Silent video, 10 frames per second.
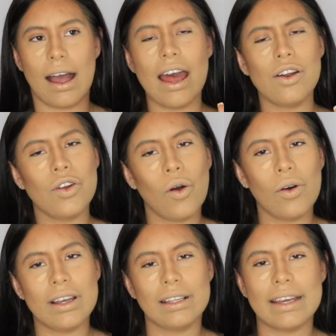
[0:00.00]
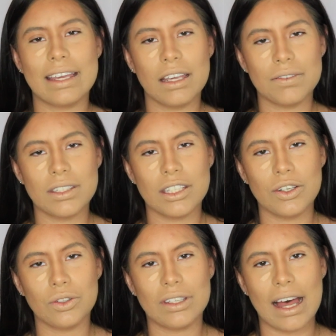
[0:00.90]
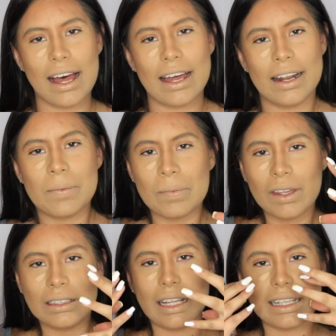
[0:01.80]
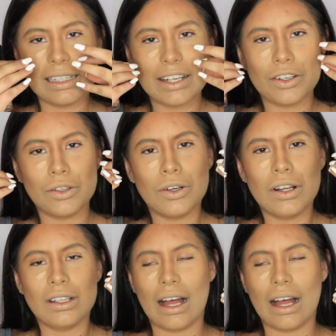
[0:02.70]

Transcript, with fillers: I don't know, it like gives you that like little,